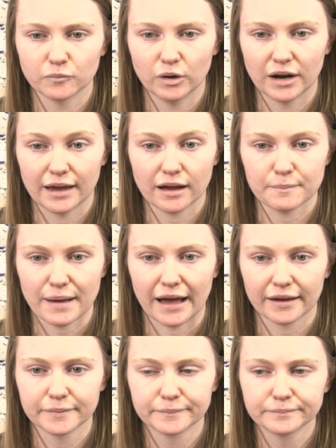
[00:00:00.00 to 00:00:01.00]
when I got
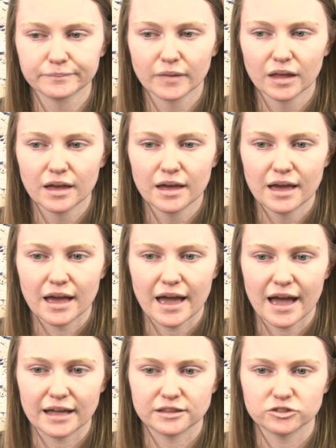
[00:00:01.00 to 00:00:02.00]
back.
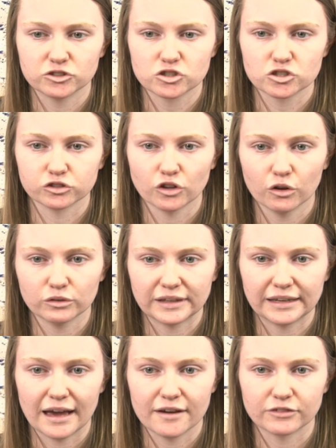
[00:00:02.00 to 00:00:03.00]
And
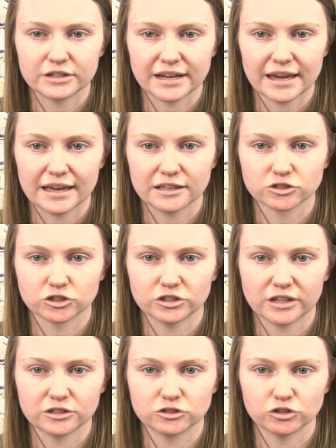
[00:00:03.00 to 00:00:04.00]
slowly every day turned
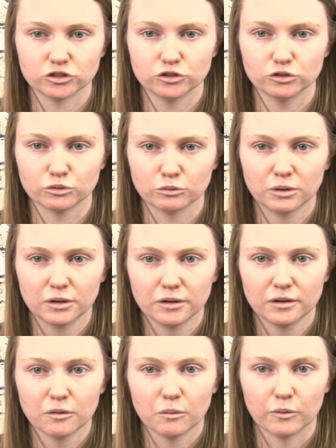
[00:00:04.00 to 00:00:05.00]
into
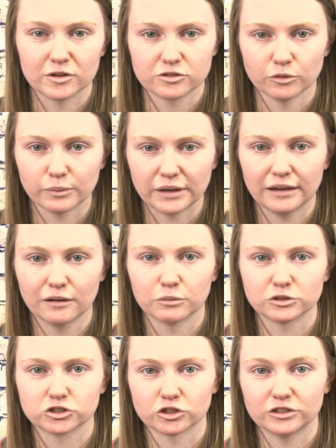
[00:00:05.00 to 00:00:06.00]
once a week,
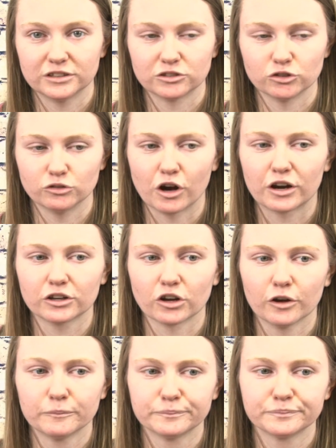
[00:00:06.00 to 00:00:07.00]
which turned into not at
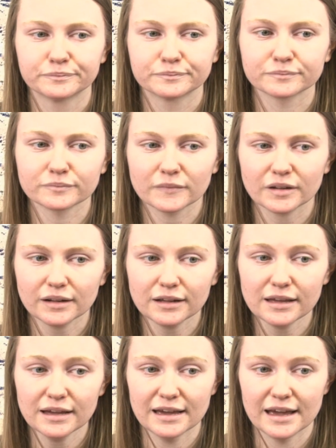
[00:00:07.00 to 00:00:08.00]
all.
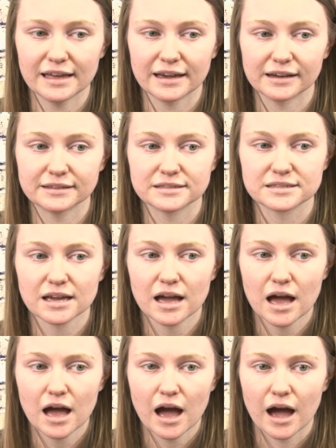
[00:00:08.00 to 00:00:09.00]
And
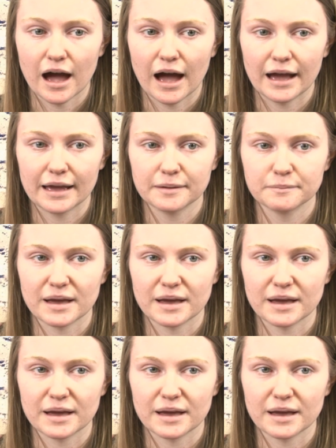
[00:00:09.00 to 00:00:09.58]
I